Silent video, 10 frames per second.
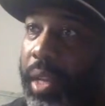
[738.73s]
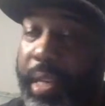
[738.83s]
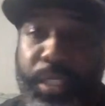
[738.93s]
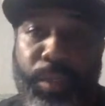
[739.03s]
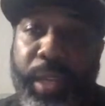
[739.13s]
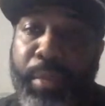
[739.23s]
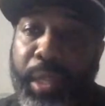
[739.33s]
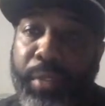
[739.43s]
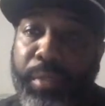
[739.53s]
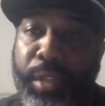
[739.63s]
I still can't
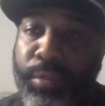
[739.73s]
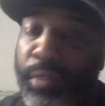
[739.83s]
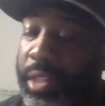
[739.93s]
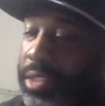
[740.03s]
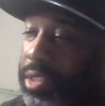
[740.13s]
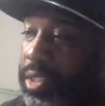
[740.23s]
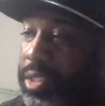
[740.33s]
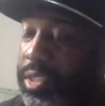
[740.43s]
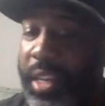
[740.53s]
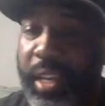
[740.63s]
believe they're running to
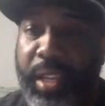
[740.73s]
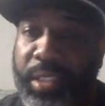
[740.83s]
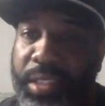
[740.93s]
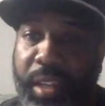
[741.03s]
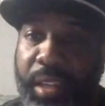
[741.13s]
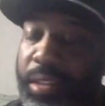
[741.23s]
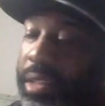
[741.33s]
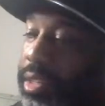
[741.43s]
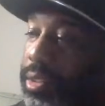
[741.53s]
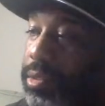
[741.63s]
this day. It's like
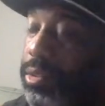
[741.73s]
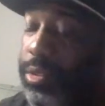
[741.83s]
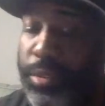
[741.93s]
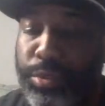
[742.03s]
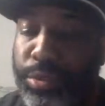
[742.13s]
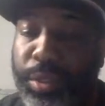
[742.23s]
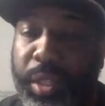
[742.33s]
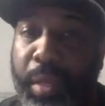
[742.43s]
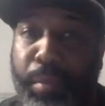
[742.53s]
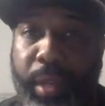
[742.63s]

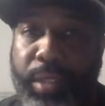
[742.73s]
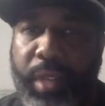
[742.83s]
truly impressive.